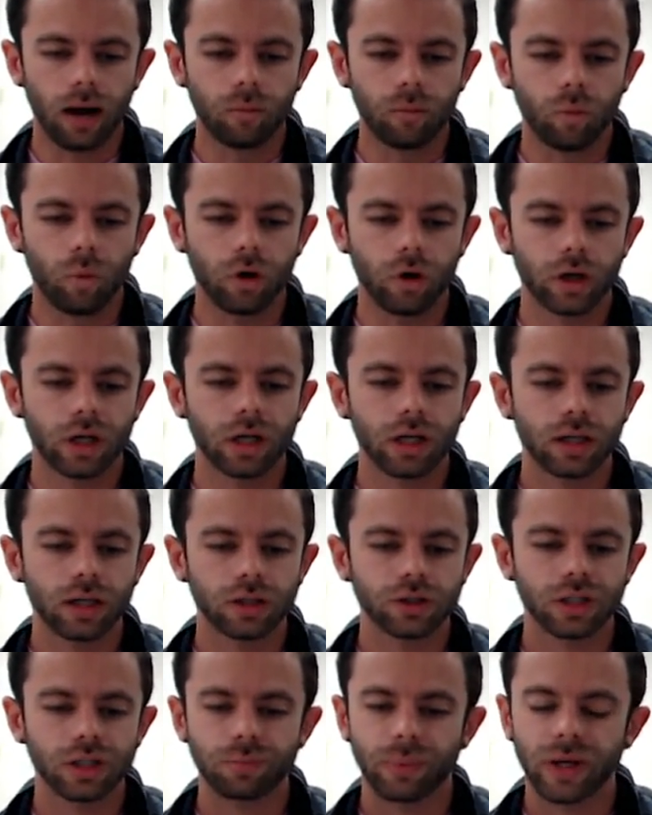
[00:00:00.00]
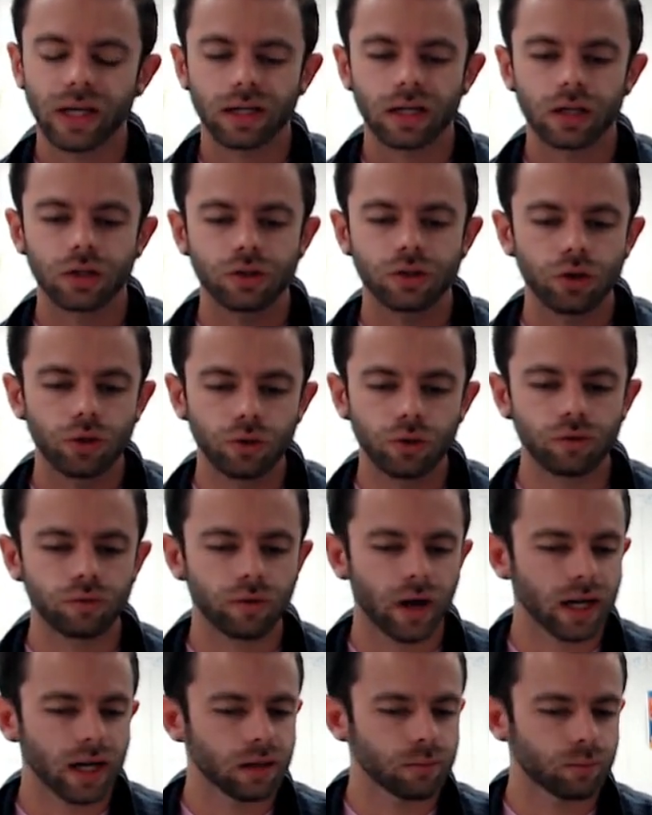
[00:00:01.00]
we're going to just pick 2
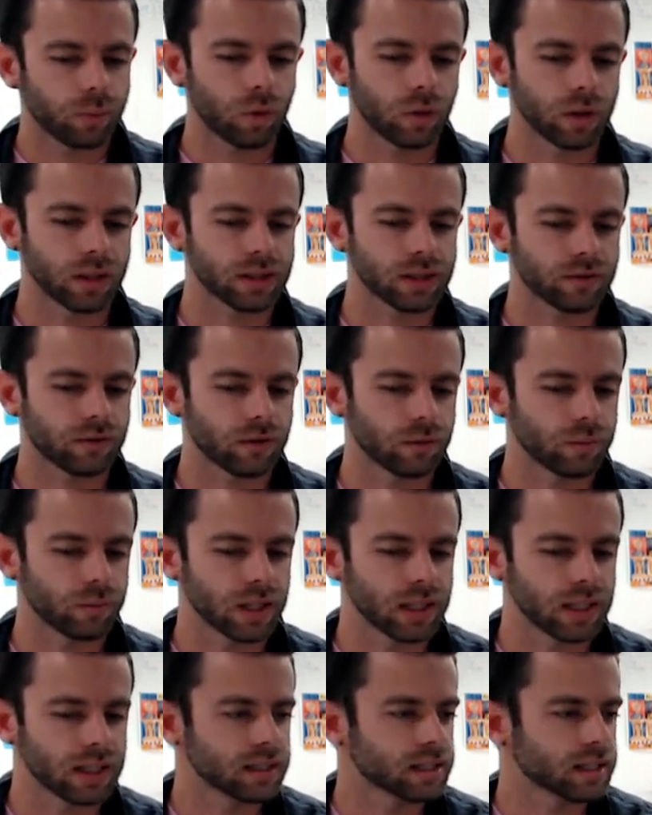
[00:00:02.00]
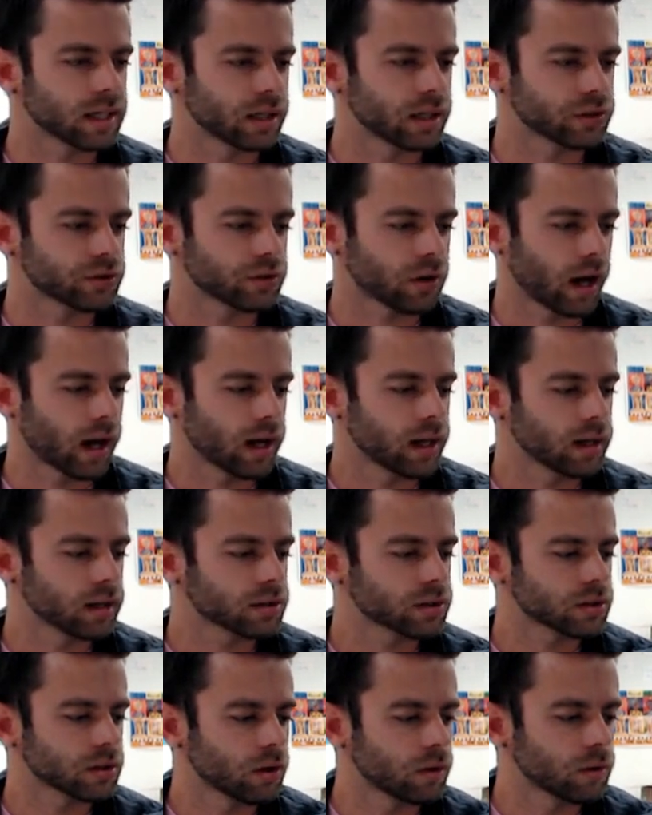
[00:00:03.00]
random points from these and try it.
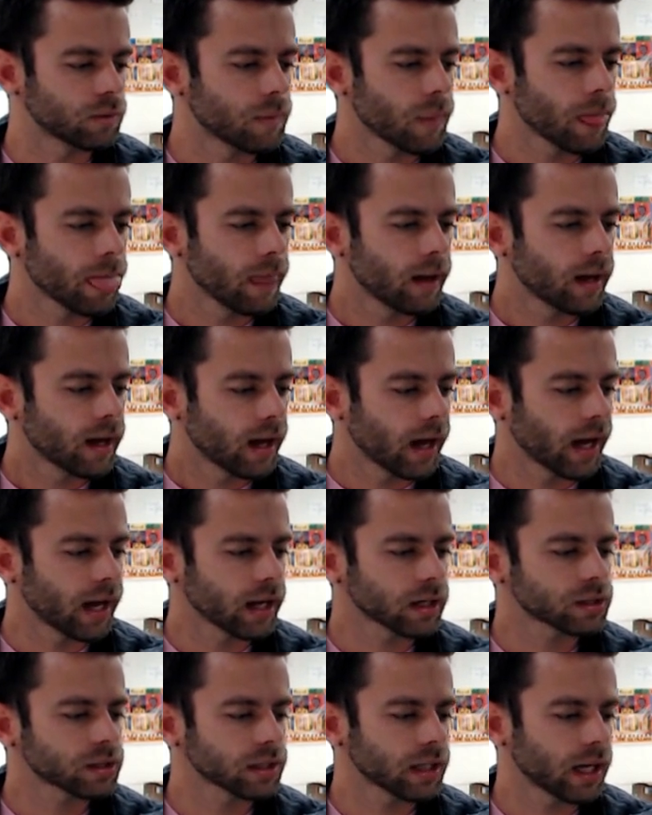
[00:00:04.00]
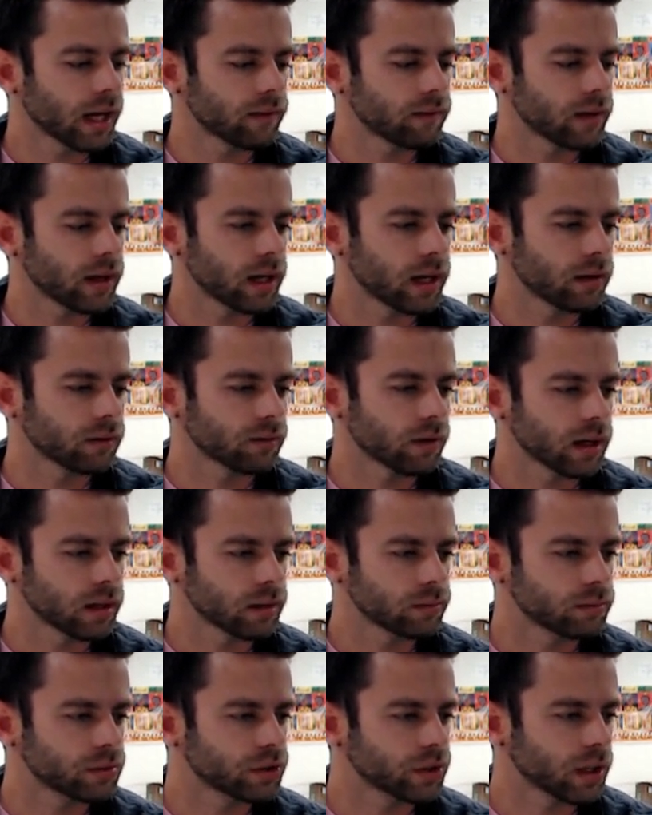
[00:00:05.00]
So I actually have a
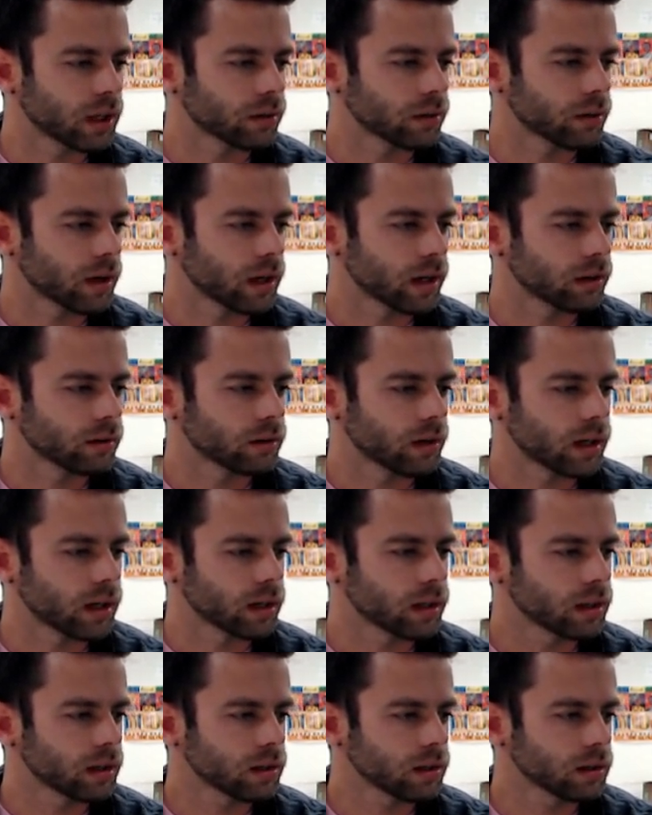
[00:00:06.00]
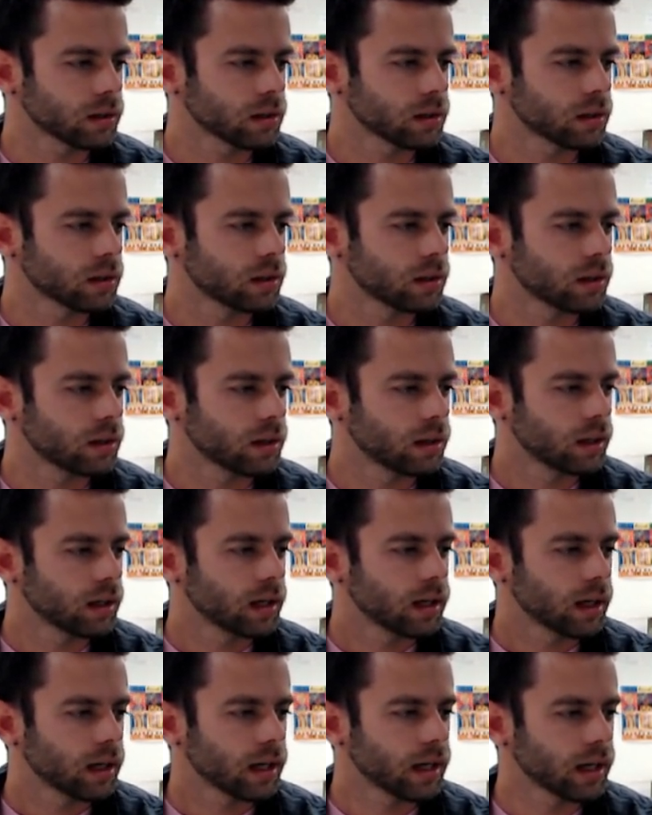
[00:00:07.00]
random generator right here,
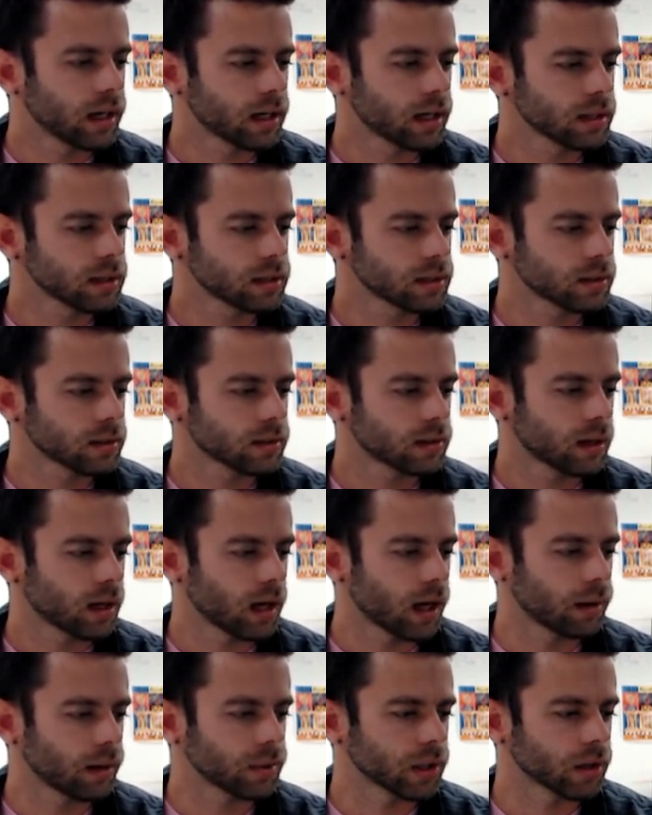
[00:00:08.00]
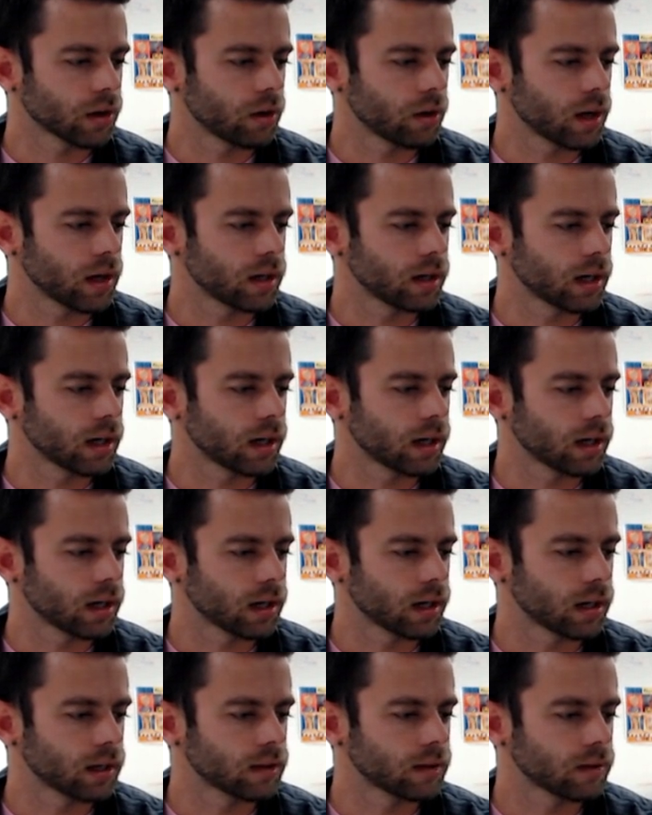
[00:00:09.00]
and I'm going to go ahead
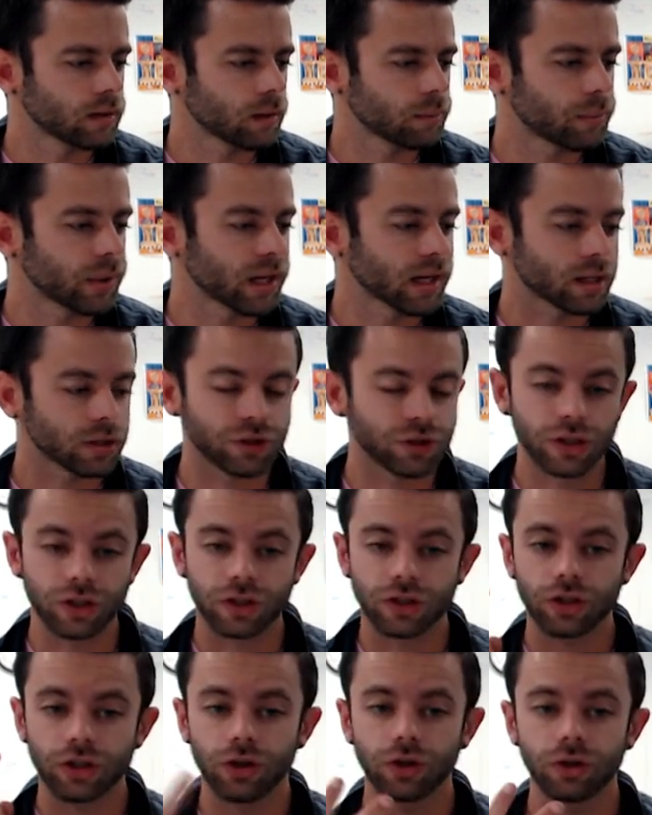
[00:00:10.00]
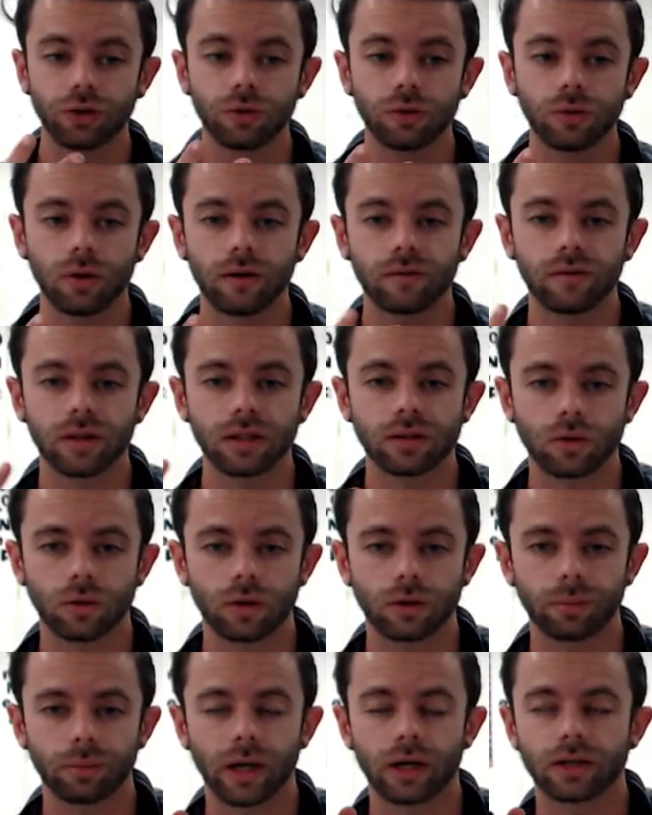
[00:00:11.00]
and pick just 2 of these
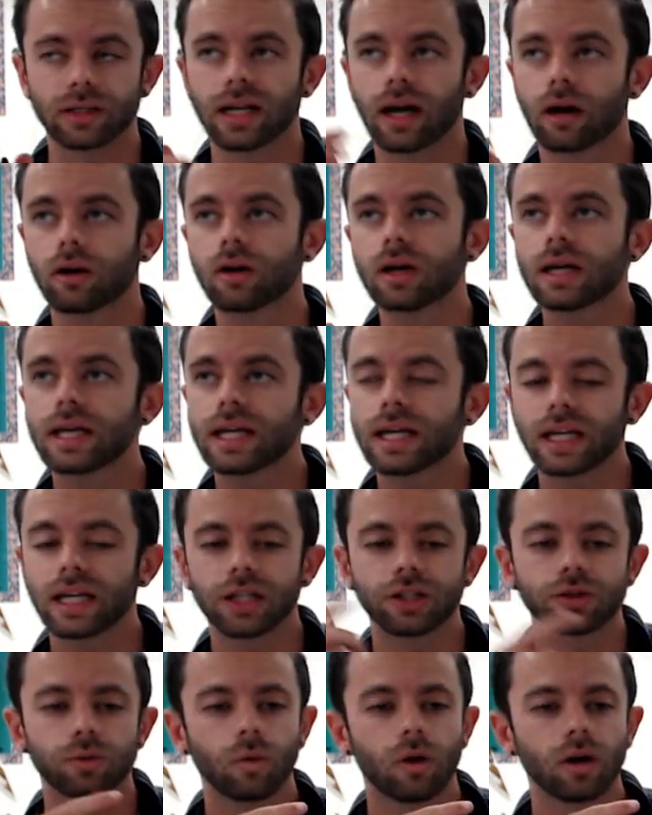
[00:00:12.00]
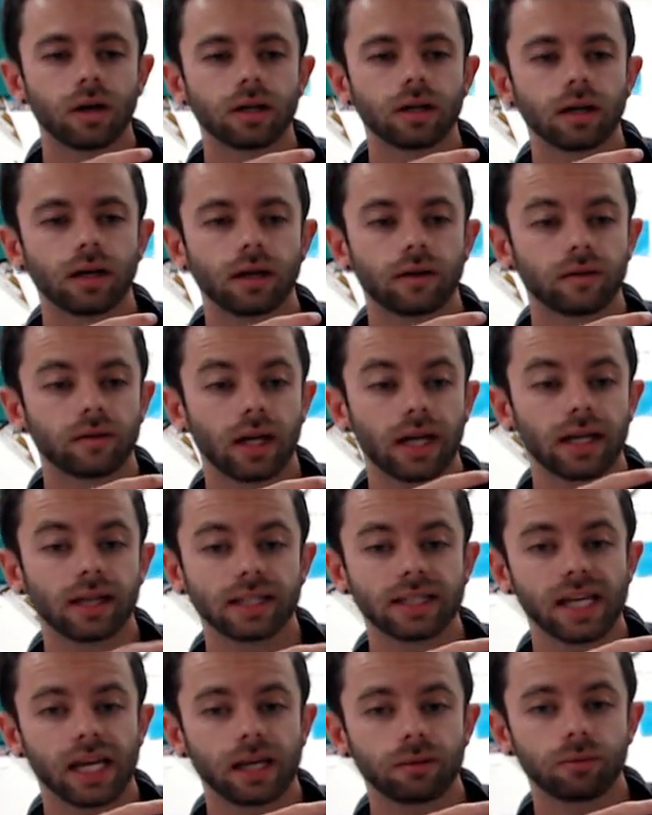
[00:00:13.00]
ordered pairs. Now, each one in the
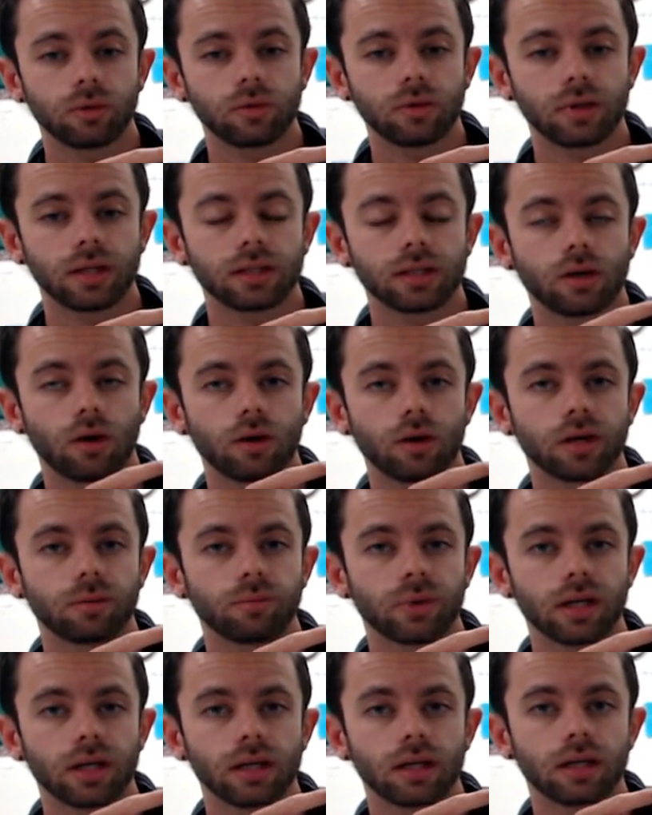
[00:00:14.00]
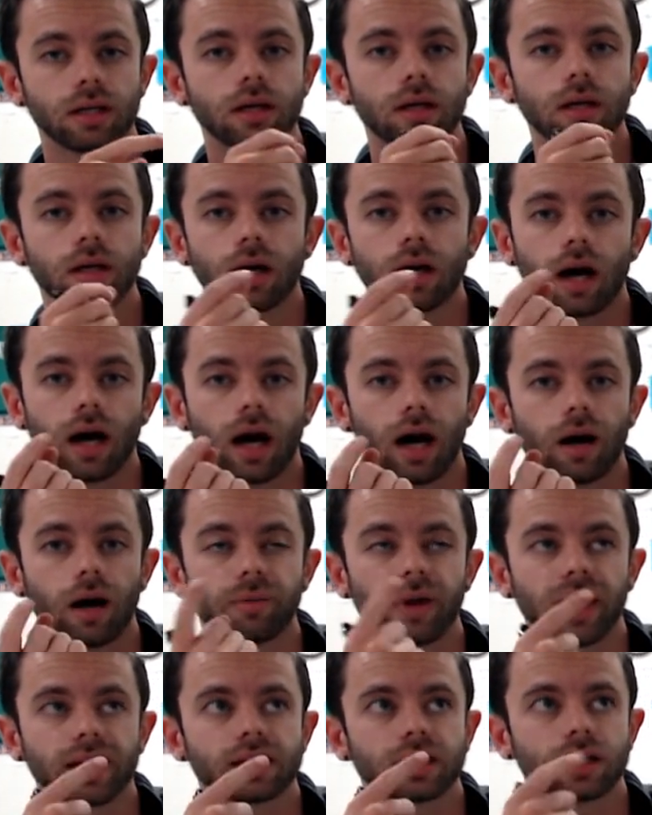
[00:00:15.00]
table is going to be,
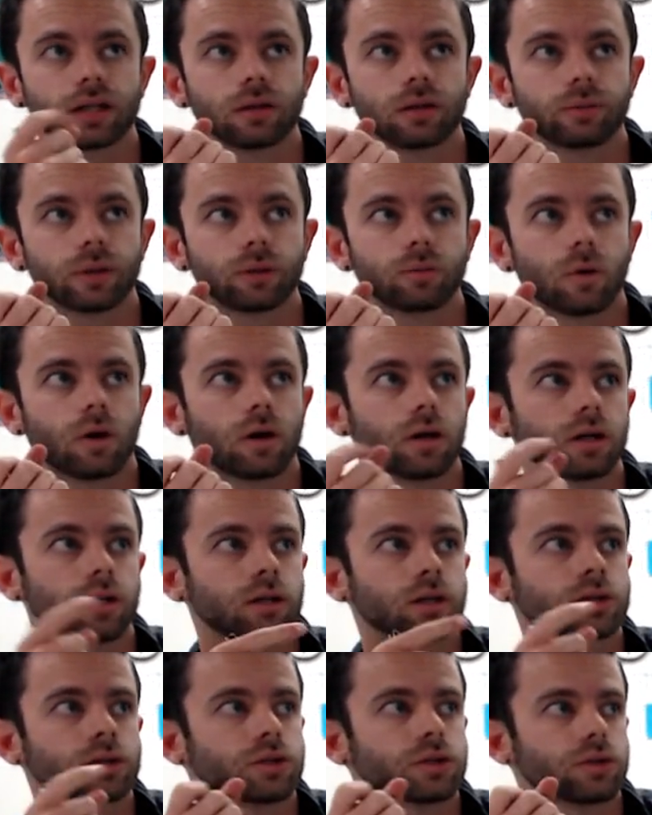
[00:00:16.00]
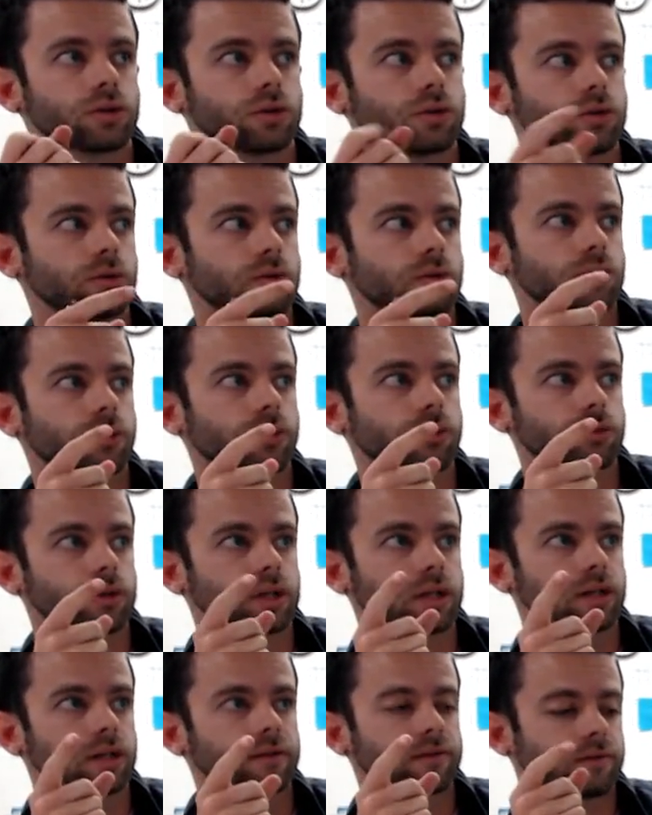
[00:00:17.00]
that's going to be 1, 2,
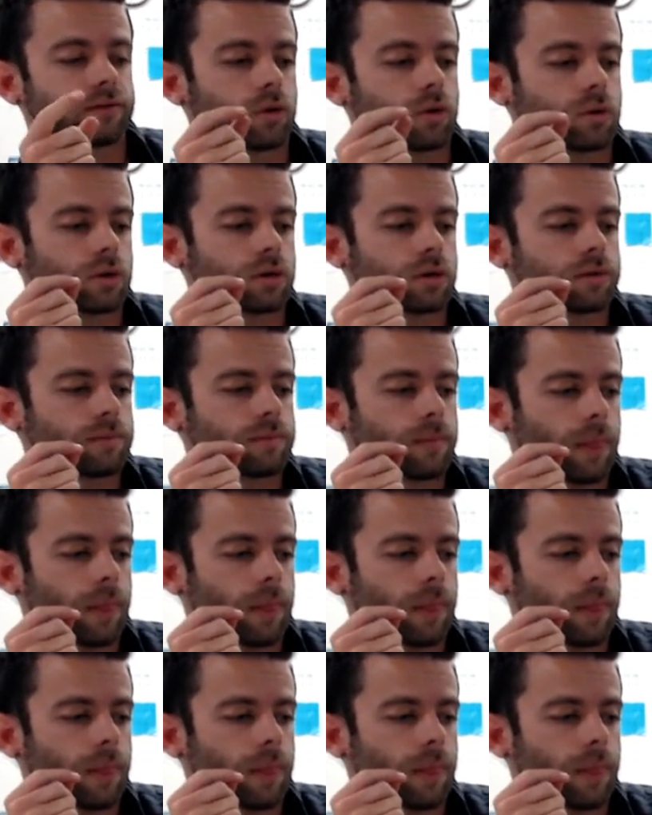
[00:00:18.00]
3, 4.